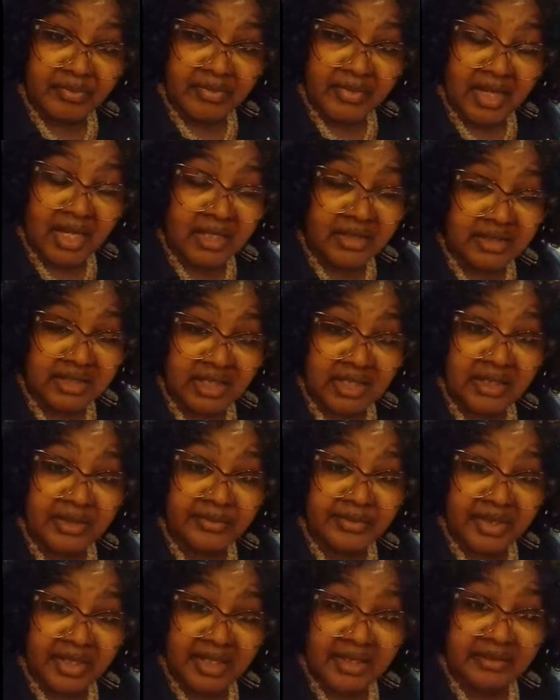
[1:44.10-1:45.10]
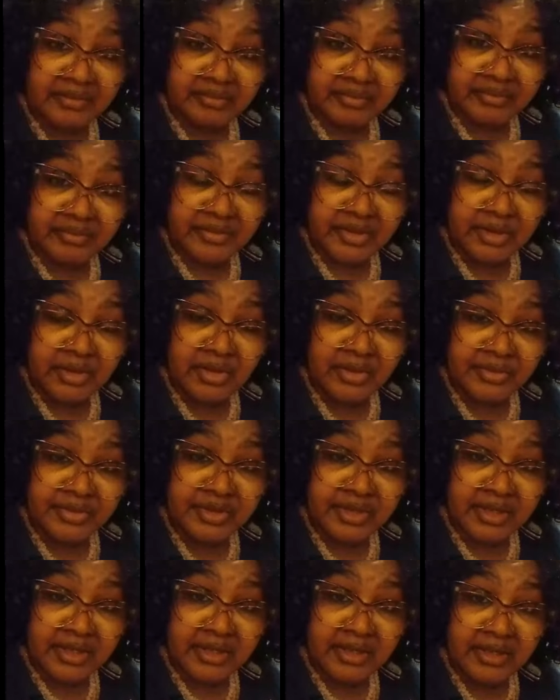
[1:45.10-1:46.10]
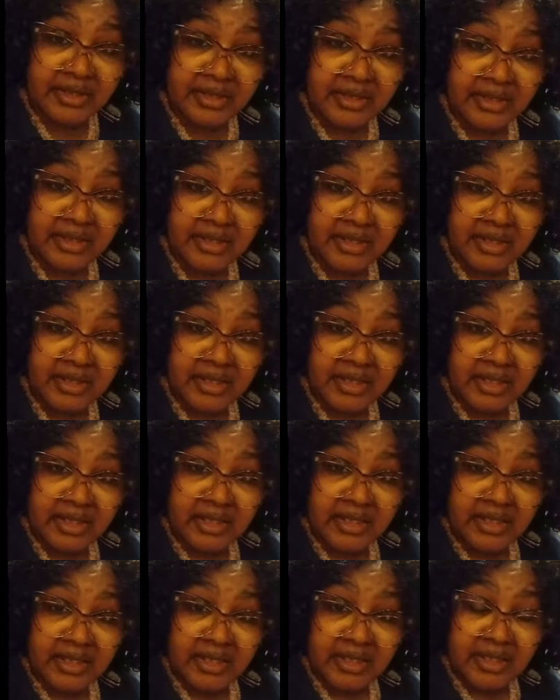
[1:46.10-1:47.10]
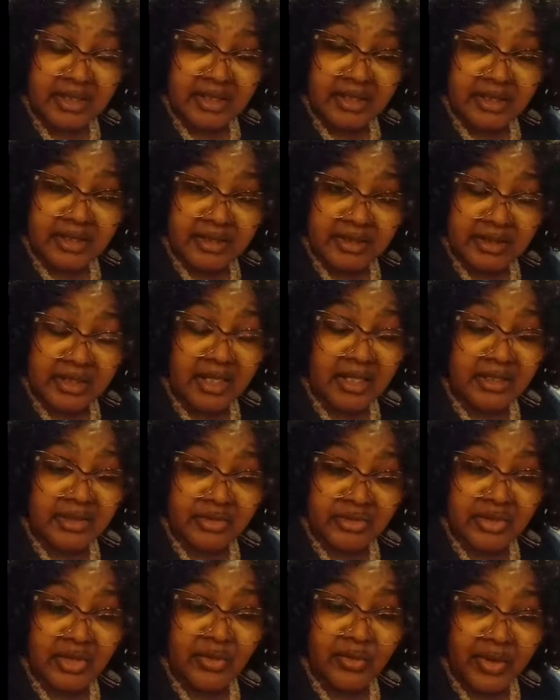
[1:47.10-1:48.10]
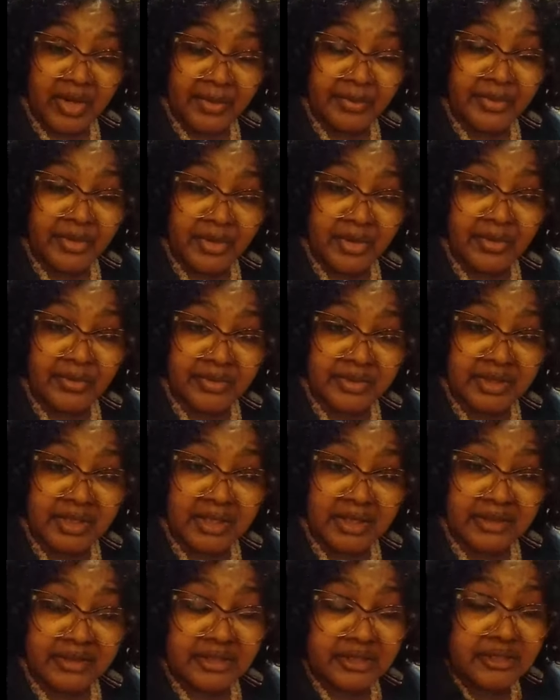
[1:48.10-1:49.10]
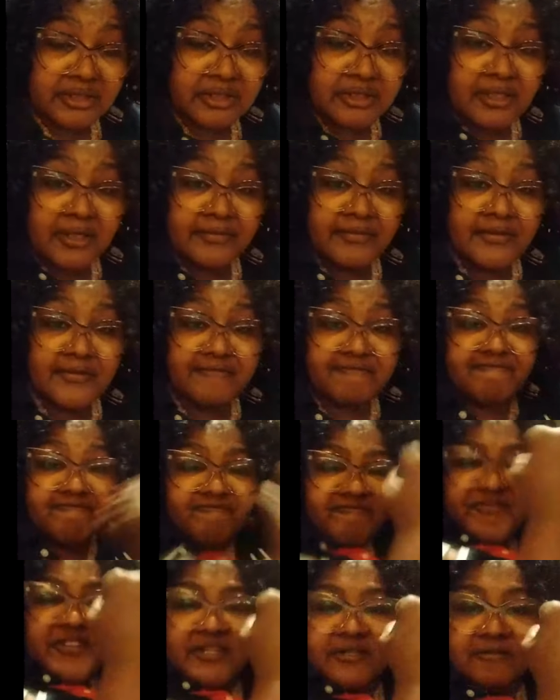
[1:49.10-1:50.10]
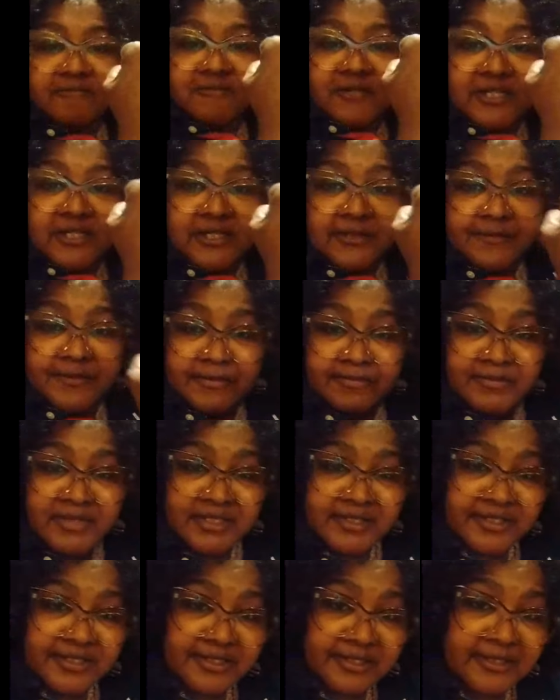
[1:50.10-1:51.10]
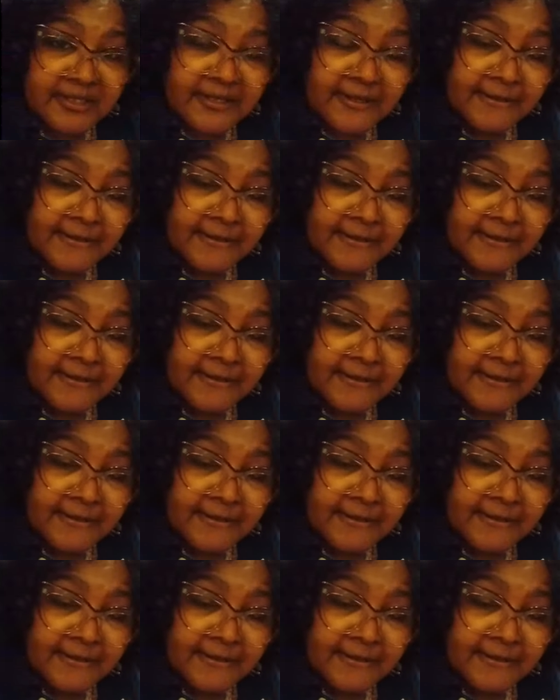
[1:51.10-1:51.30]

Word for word: and tell them that. You know what I'm saying? Yeah, you know where I'm going with that. Just shove your Spread up a mother's